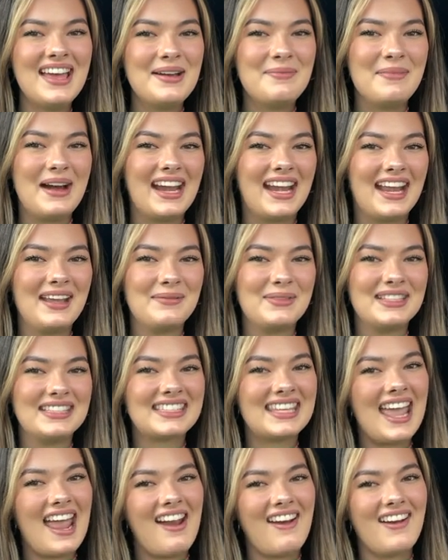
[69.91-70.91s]
My name is
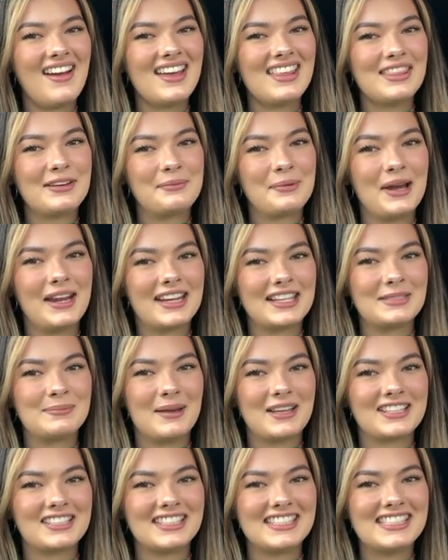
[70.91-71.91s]
Kara, the product
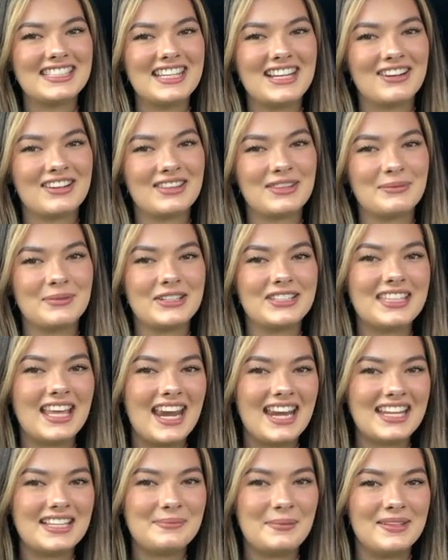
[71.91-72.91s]
specialist here at the
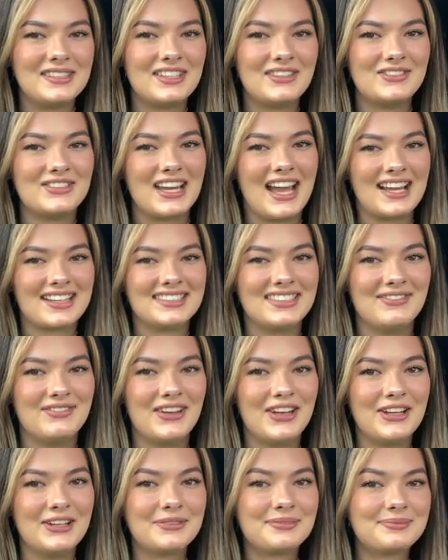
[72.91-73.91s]
Mercedes-Benz of
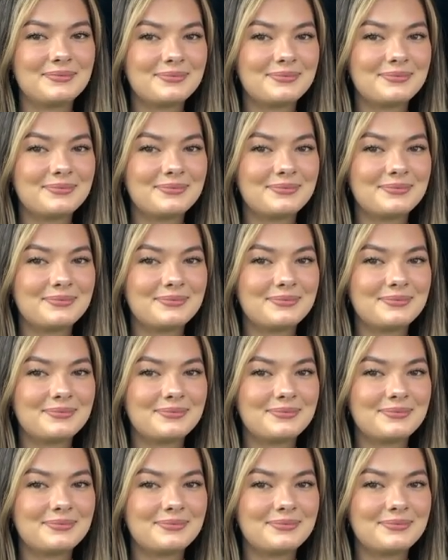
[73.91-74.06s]
Jacksonville.